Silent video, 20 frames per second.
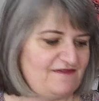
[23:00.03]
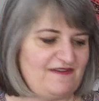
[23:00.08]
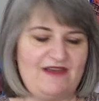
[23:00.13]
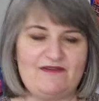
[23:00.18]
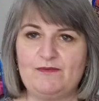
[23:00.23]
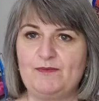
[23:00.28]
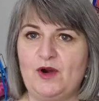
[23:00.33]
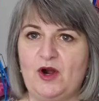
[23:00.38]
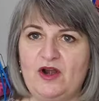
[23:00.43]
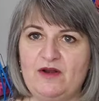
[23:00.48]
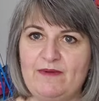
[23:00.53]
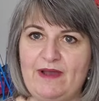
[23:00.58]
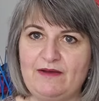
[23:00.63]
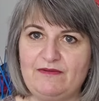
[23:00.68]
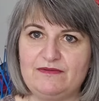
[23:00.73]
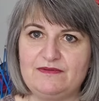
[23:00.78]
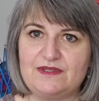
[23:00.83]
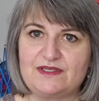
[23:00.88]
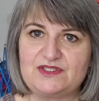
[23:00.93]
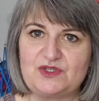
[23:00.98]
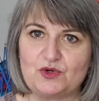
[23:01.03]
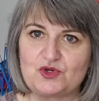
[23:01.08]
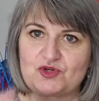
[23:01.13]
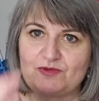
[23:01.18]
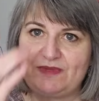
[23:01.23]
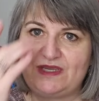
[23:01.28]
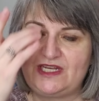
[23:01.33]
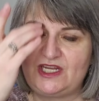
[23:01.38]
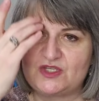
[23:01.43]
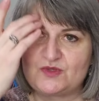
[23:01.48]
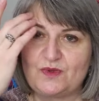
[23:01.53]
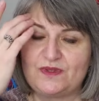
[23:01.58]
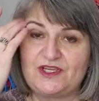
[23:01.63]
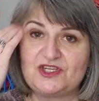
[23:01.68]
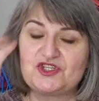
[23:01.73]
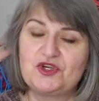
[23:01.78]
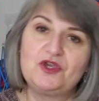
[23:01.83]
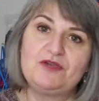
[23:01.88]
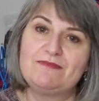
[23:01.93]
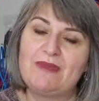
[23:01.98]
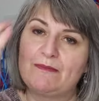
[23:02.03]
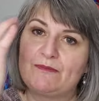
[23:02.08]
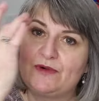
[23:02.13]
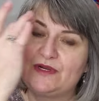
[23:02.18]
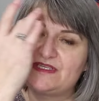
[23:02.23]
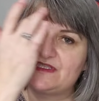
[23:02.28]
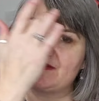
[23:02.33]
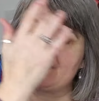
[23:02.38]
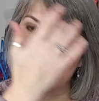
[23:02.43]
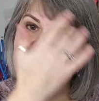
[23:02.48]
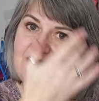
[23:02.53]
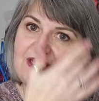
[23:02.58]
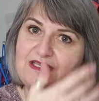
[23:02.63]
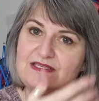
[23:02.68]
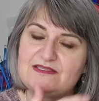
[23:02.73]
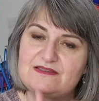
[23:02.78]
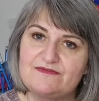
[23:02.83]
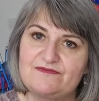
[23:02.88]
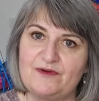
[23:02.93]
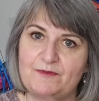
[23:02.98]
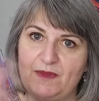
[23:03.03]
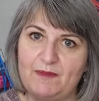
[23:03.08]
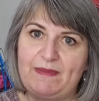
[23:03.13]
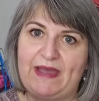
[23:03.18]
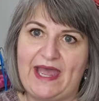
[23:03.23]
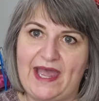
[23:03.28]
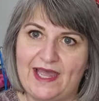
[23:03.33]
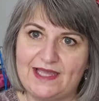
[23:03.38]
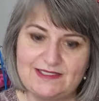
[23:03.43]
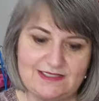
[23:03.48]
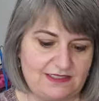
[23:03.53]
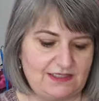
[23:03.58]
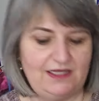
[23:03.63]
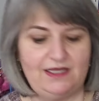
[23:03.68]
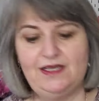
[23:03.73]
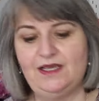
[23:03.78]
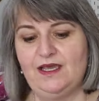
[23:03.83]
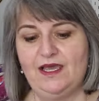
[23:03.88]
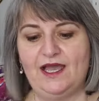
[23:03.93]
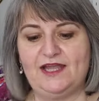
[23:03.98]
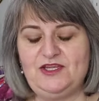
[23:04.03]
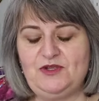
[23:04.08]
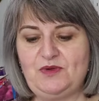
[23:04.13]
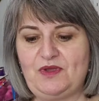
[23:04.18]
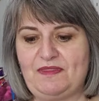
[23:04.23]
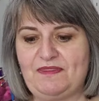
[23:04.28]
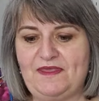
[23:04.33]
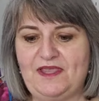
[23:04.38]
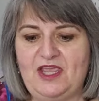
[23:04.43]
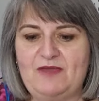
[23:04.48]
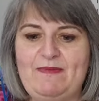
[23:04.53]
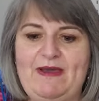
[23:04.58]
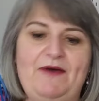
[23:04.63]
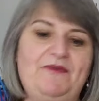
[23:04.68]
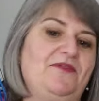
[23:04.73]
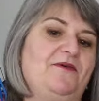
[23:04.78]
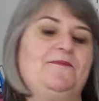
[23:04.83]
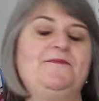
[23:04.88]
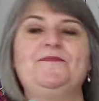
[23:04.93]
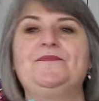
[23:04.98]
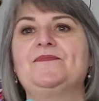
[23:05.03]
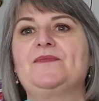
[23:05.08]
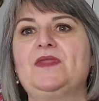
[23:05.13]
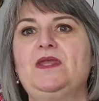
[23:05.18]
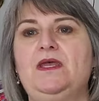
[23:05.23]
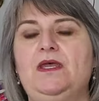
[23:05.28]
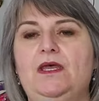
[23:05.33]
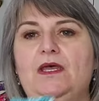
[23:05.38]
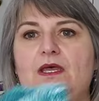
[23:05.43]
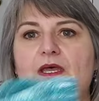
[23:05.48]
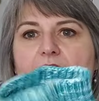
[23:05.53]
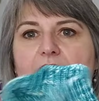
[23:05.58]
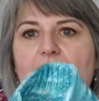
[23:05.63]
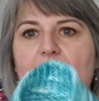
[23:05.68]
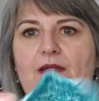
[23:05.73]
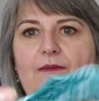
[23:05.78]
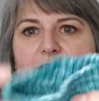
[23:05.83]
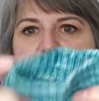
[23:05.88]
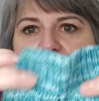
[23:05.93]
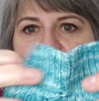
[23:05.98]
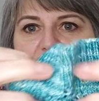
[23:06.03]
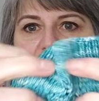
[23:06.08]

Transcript: favorite part about the social media is when they show you memories of things from the past and you can think about them. But